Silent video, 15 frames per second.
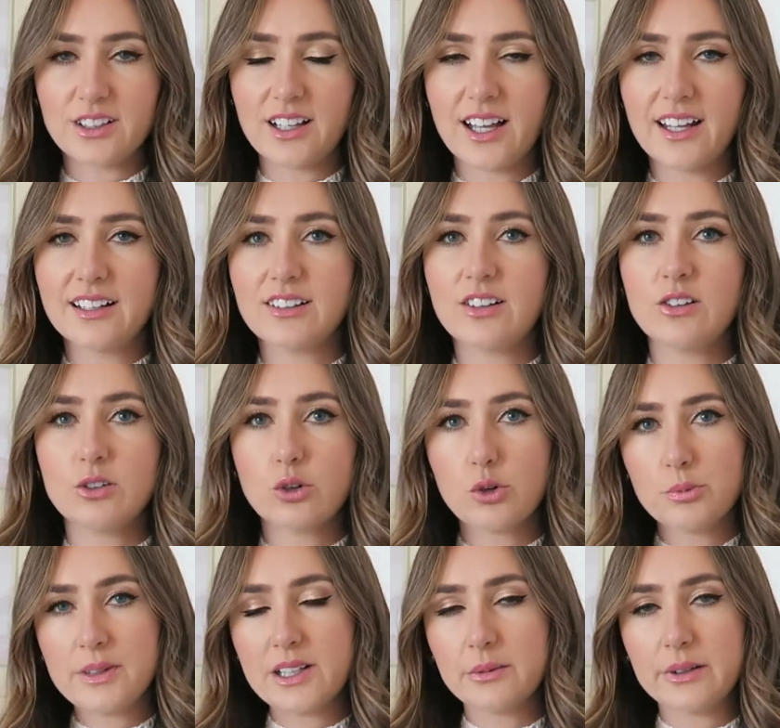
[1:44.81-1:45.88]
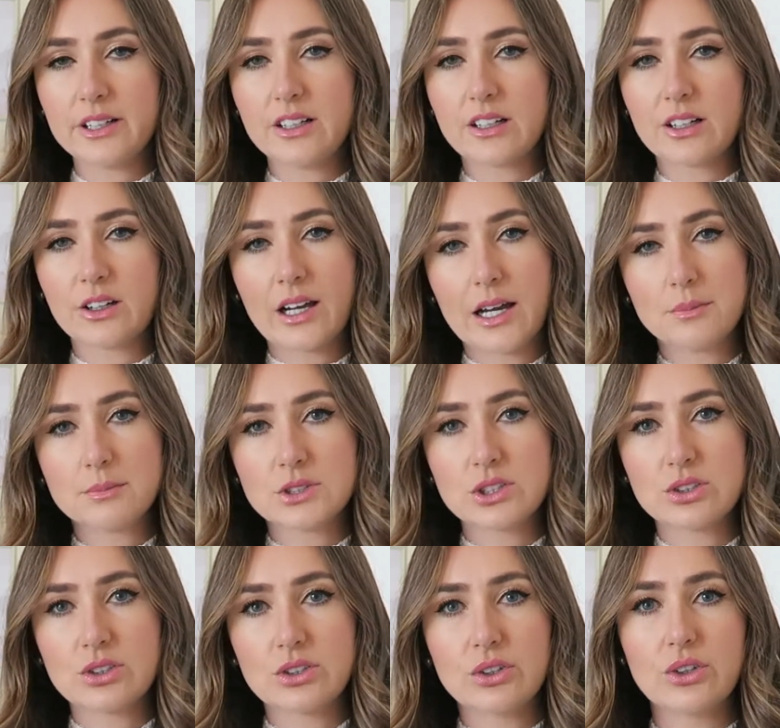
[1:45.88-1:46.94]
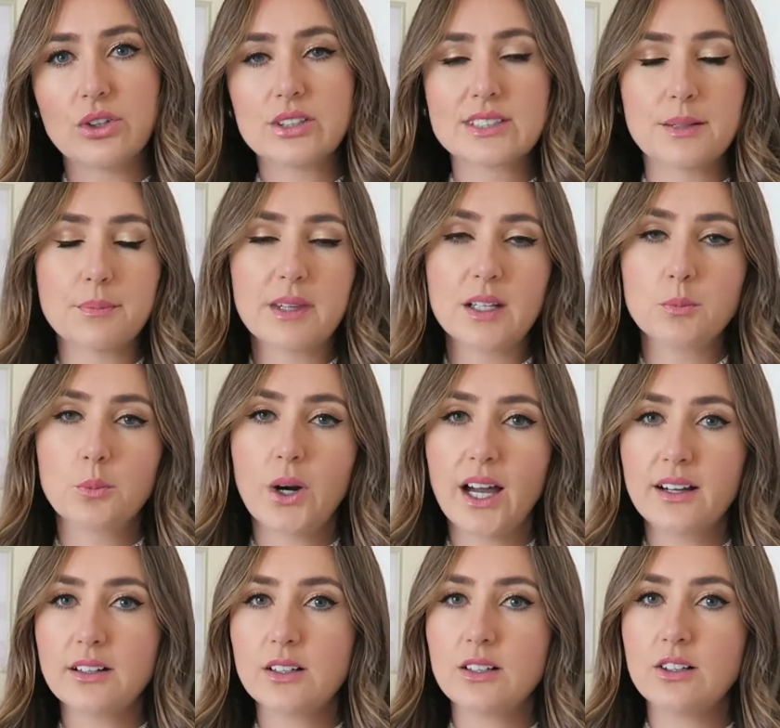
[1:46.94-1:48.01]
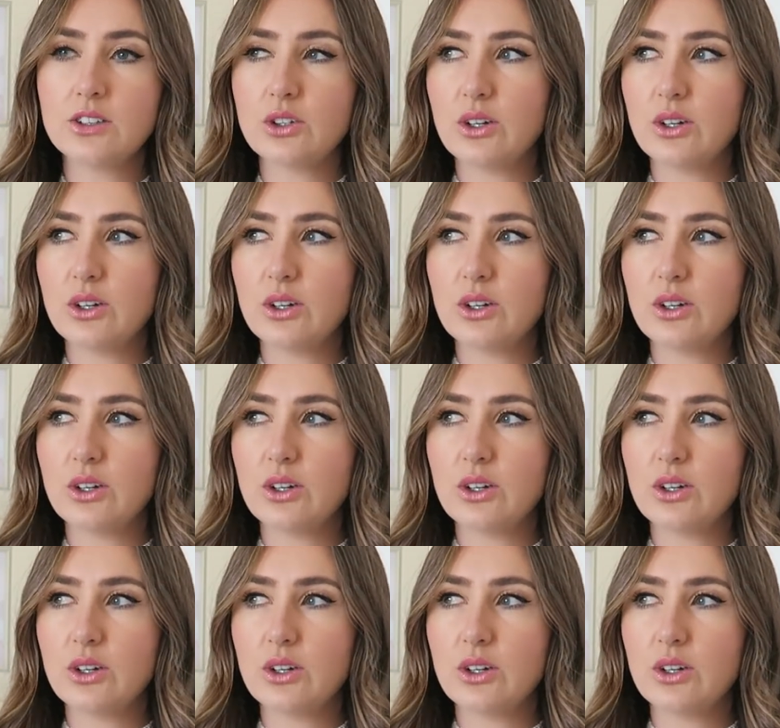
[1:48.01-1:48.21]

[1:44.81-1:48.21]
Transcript: And normally when it comes to something bridal,